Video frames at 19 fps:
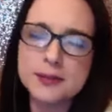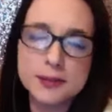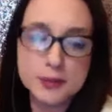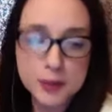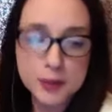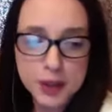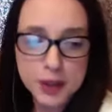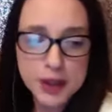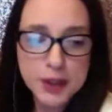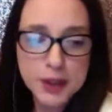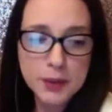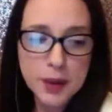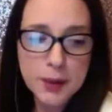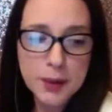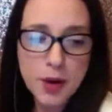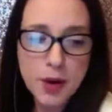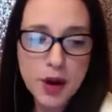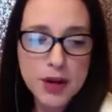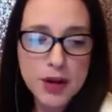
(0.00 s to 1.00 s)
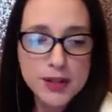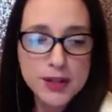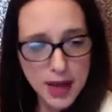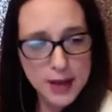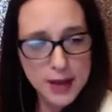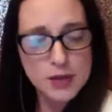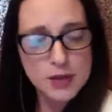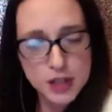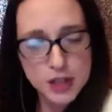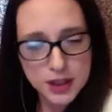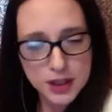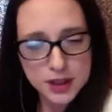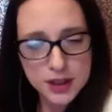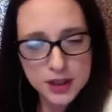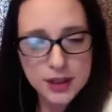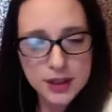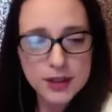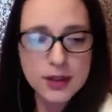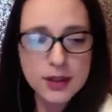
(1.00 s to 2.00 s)
Working one part-time.
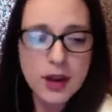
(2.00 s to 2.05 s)
Sheila,